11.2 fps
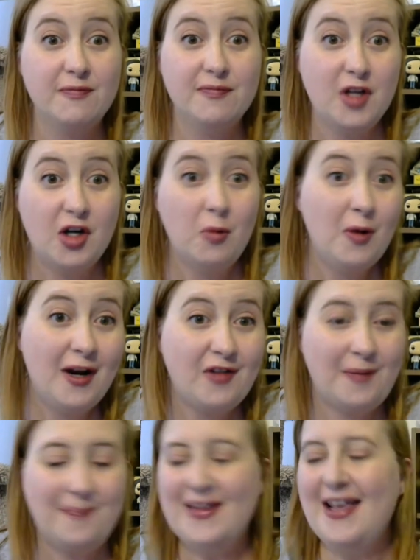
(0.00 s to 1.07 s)
You know,
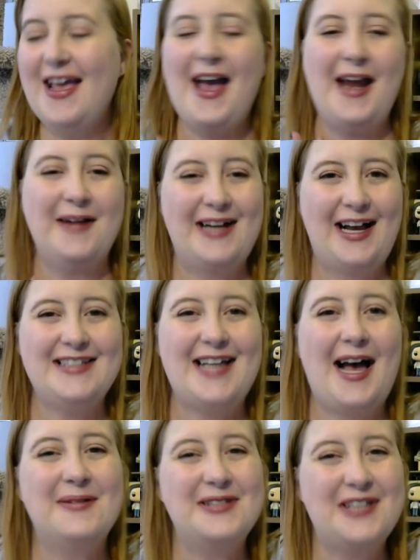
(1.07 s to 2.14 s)
whatever. Anyway, guys,
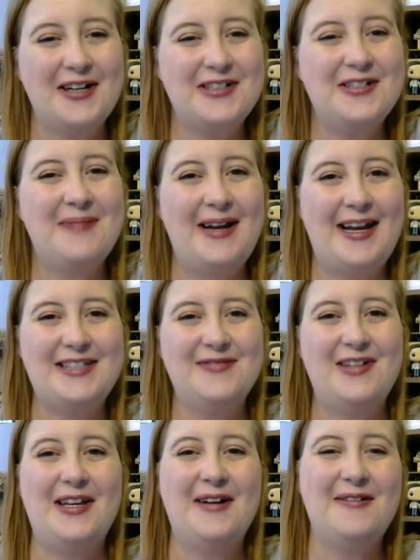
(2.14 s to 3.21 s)
I will talk to you in my next
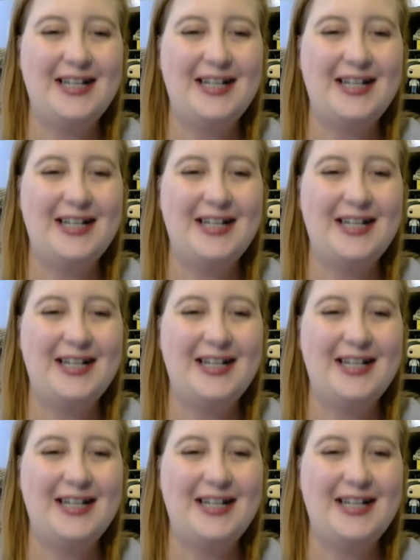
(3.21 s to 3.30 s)
video.